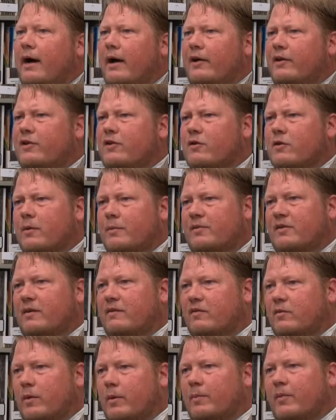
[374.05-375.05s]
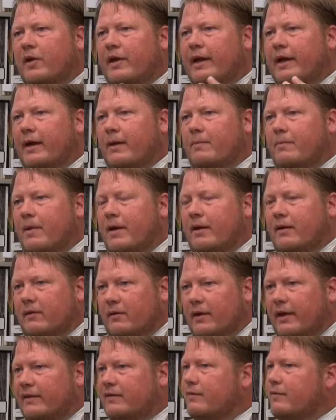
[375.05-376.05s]
Europe seems to be playing a bit
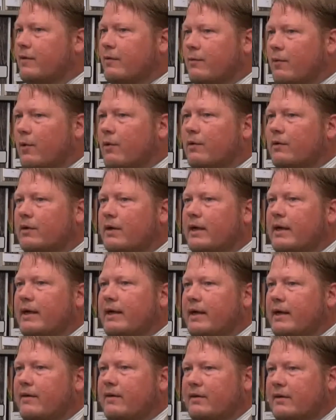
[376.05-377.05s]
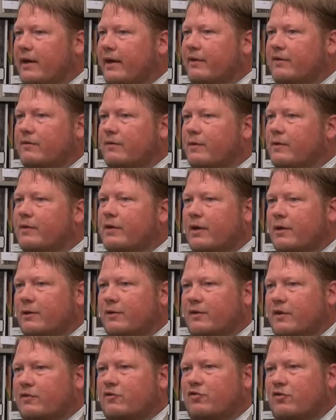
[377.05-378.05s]
less of a role in the last few
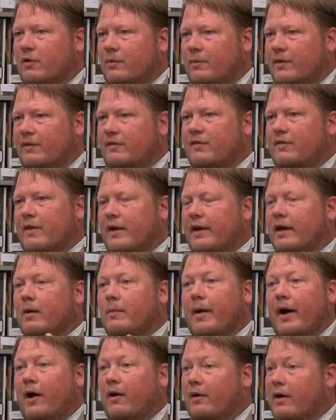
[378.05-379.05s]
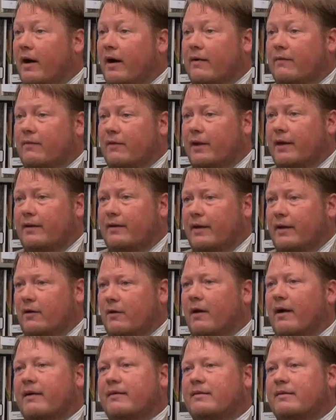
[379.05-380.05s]
years as Germans think about conflict and
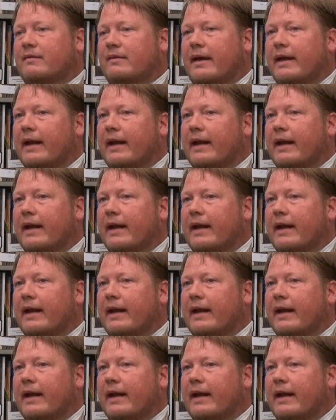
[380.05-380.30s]
crisis.